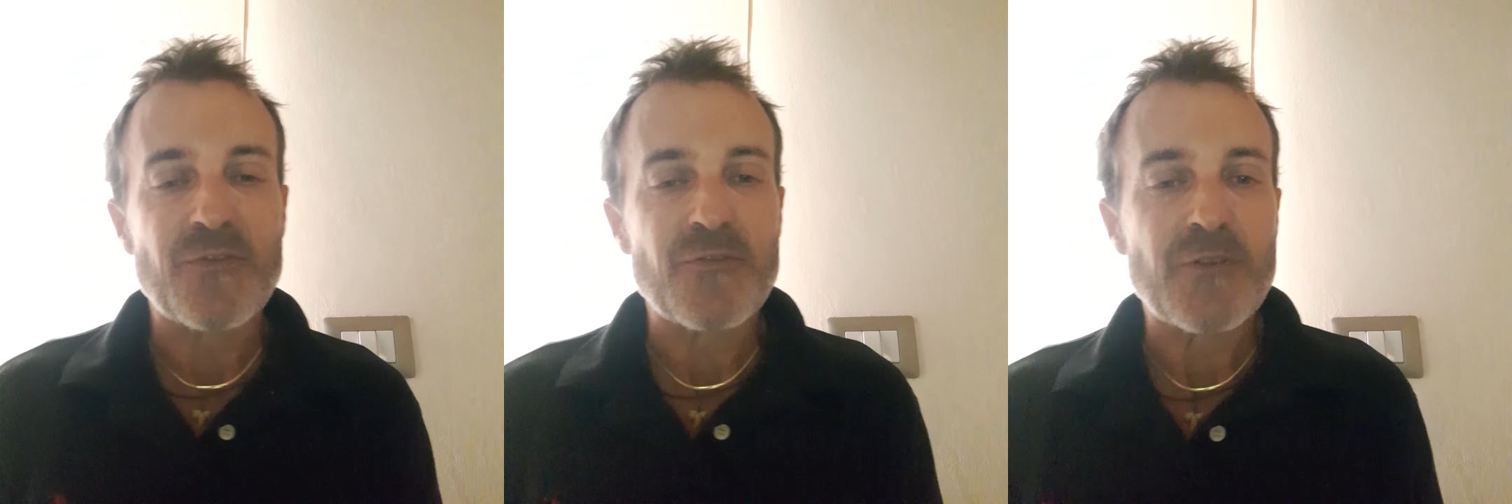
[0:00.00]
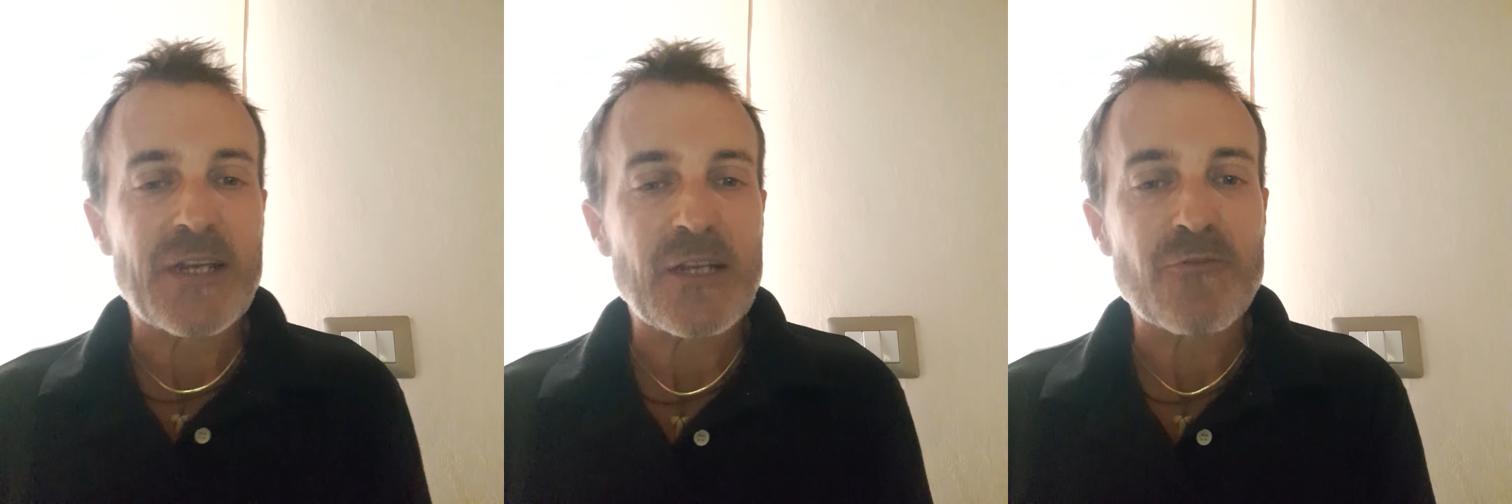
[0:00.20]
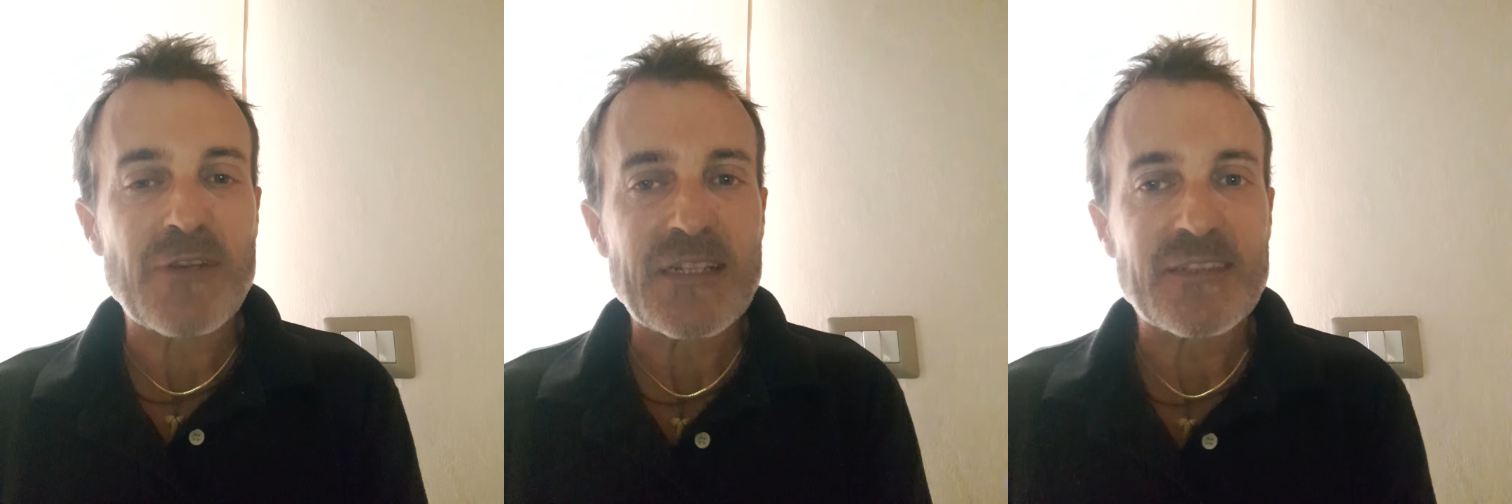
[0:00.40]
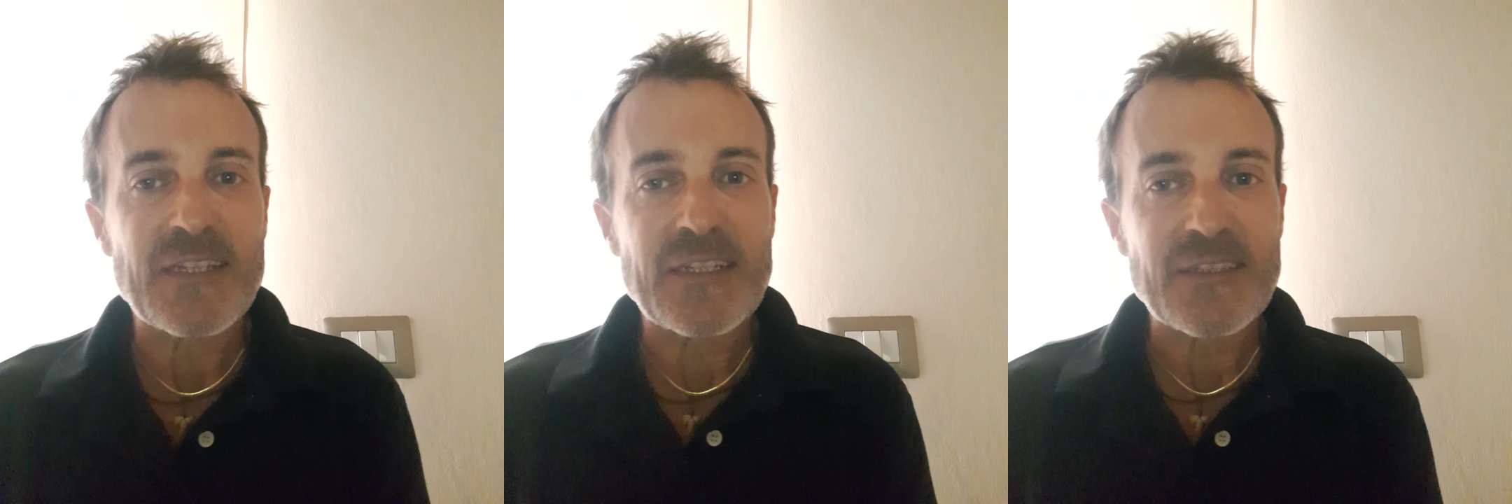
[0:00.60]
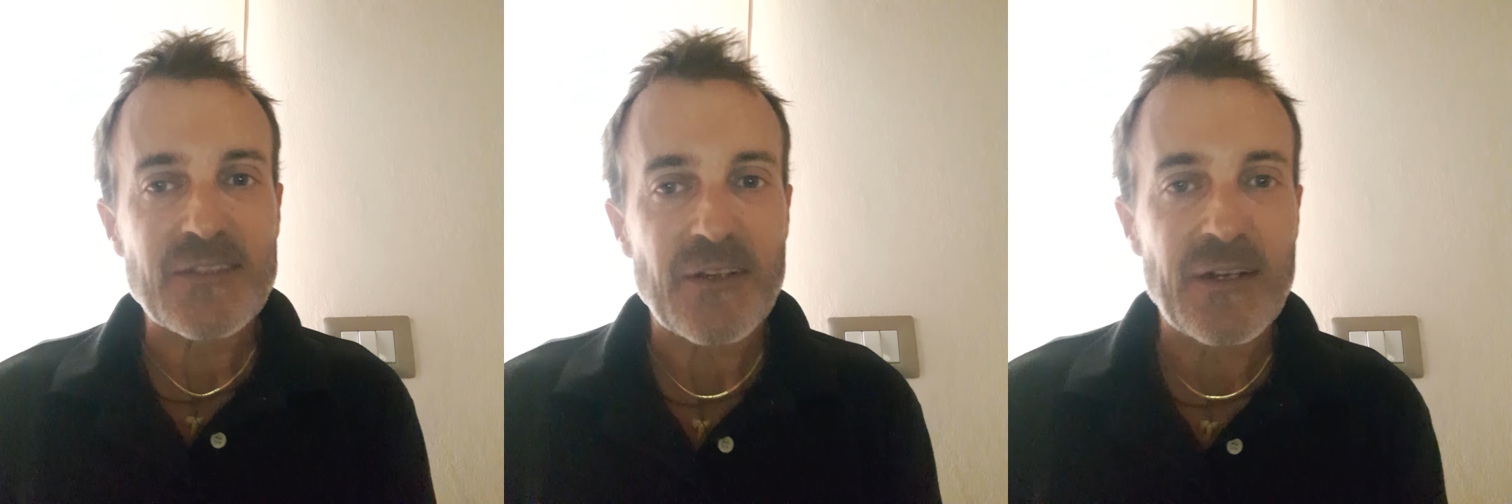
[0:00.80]
for
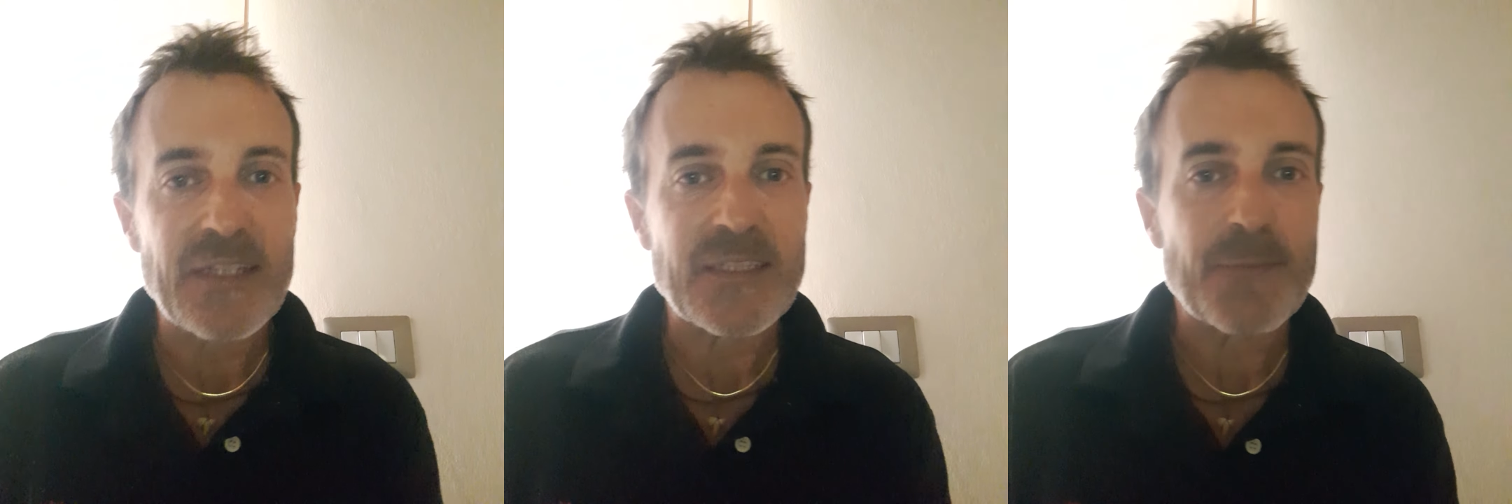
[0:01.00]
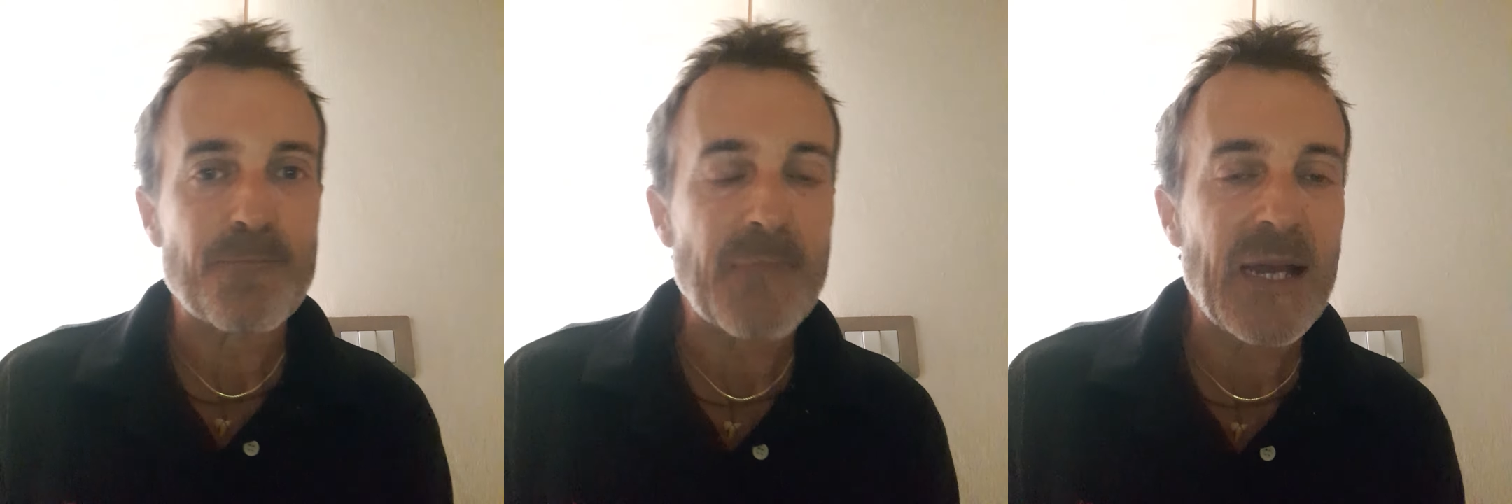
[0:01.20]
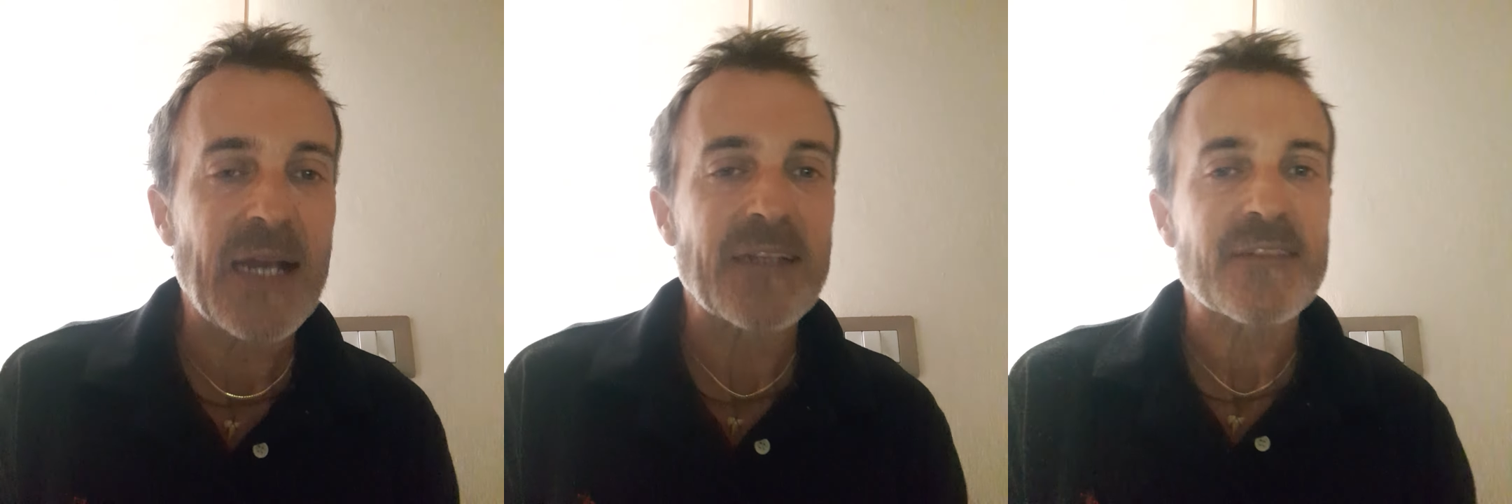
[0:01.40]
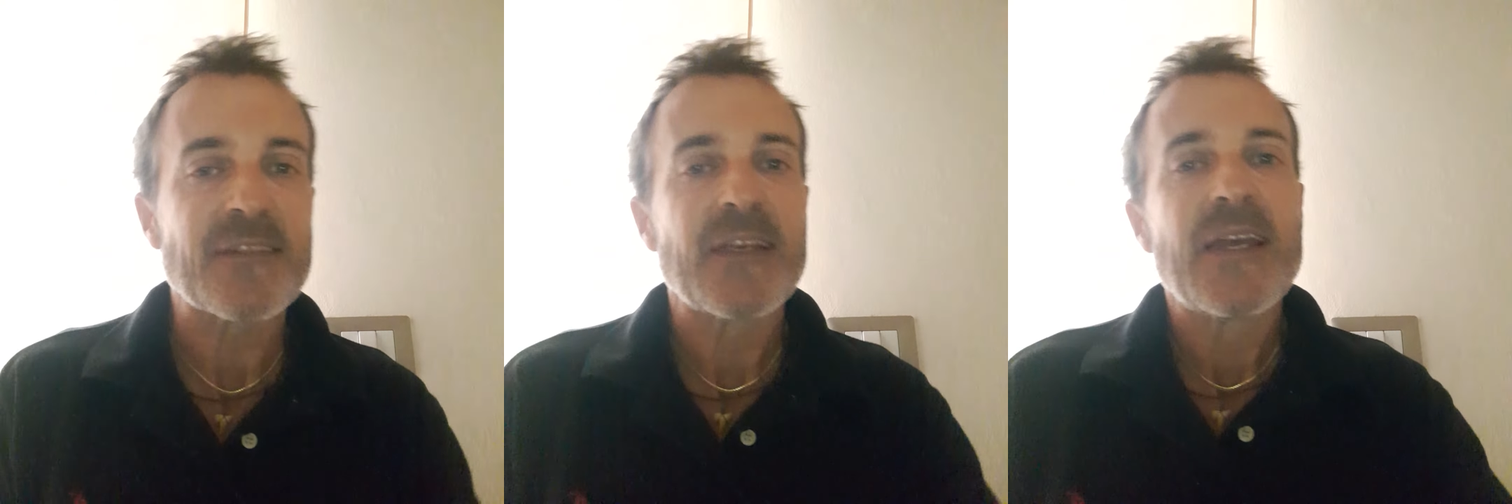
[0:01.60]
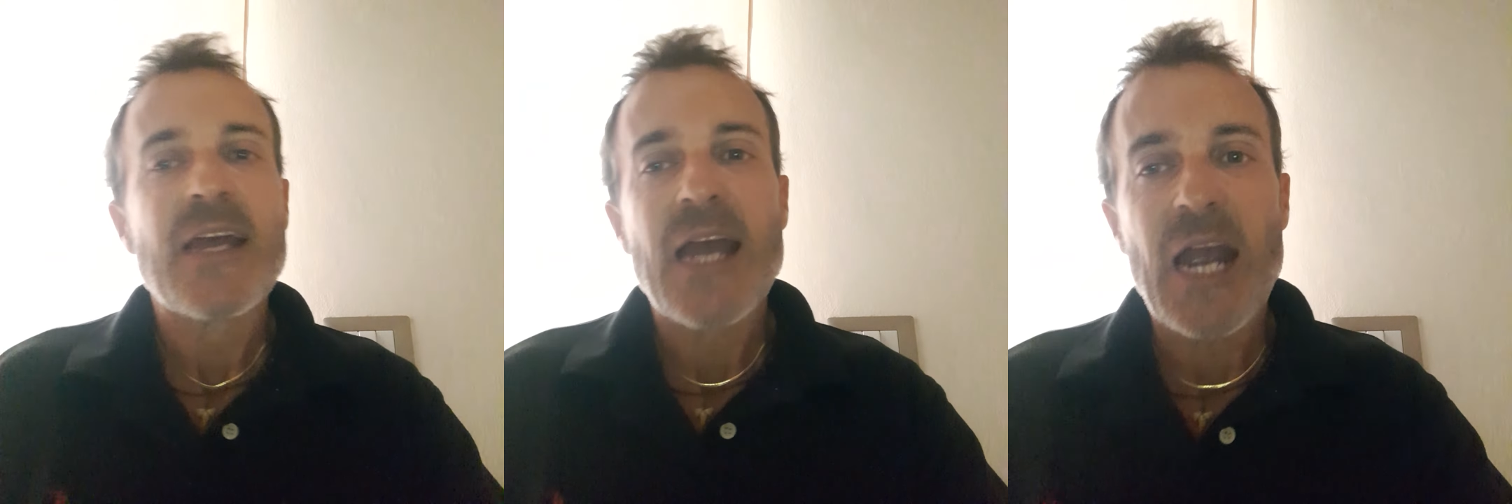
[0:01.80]
increasing size and mass.